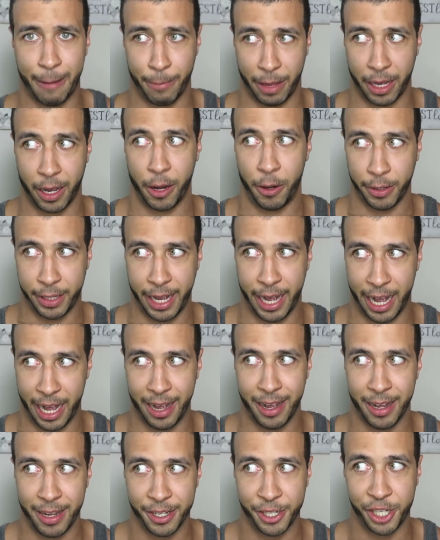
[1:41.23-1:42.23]
I'm like,
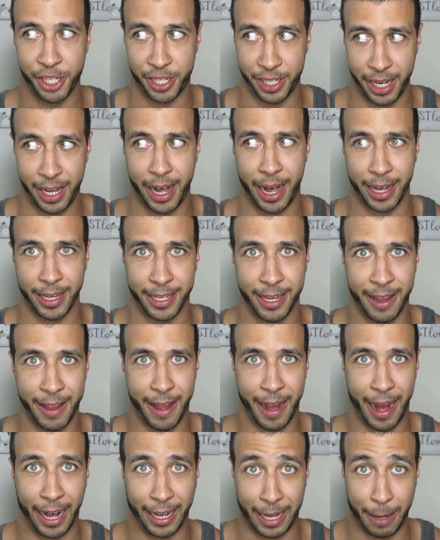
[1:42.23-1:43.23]
okay, shit.
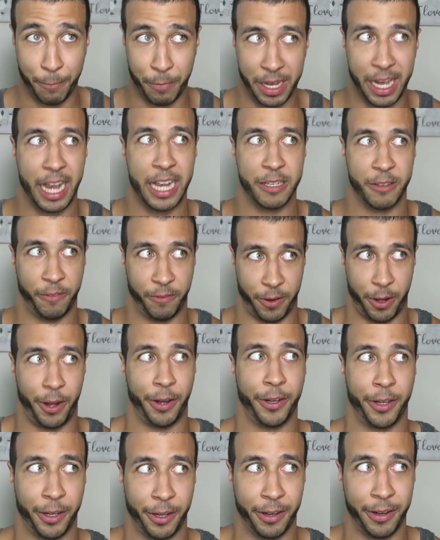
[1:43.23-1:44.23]
I can be as
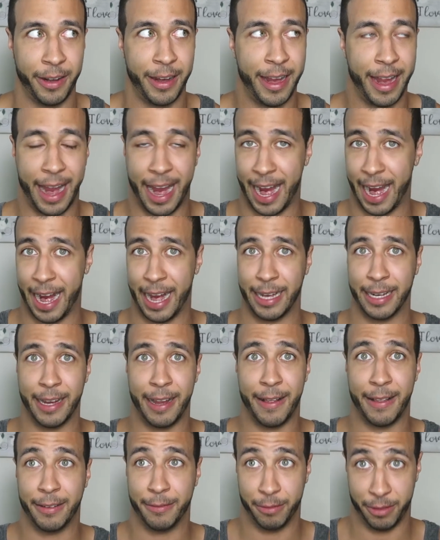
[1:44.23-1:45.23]
vulgar and
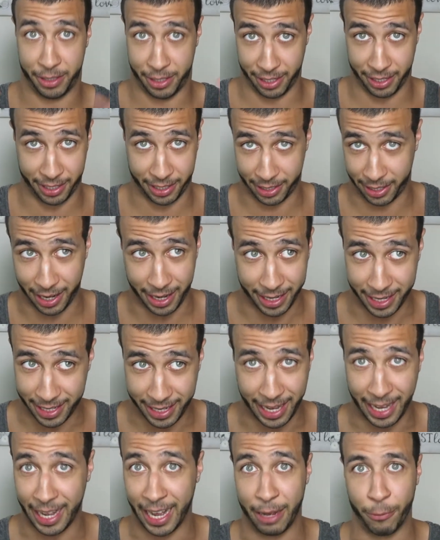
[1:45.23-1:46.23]

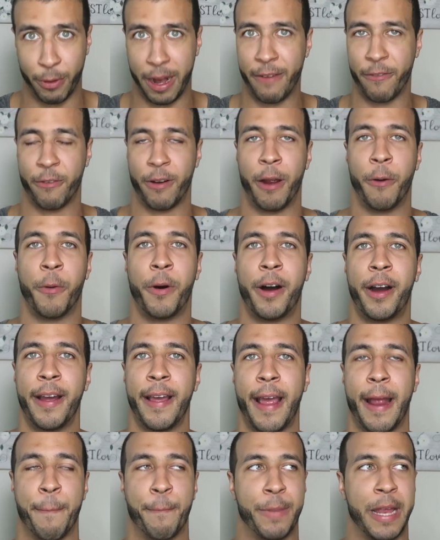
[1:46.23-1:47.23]
disgusting and whatever I
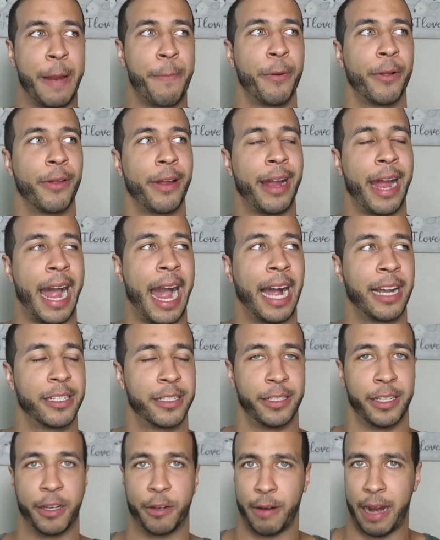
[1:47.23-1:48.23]
want, and people are
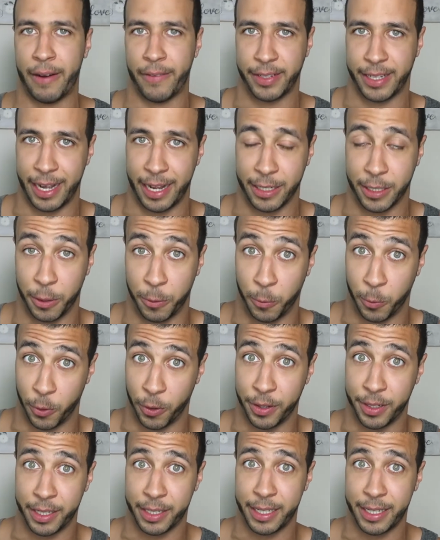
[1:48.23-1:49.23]
actually gravitating
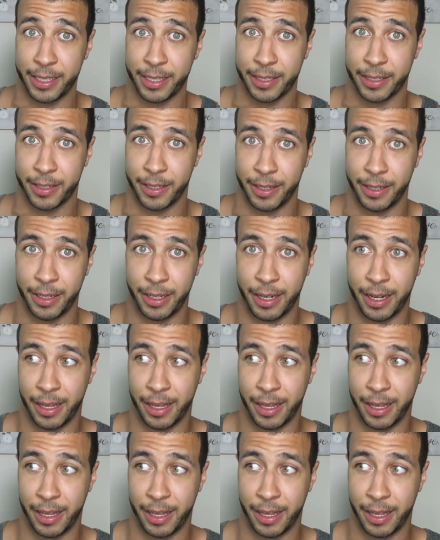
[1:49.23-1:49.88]
towards this.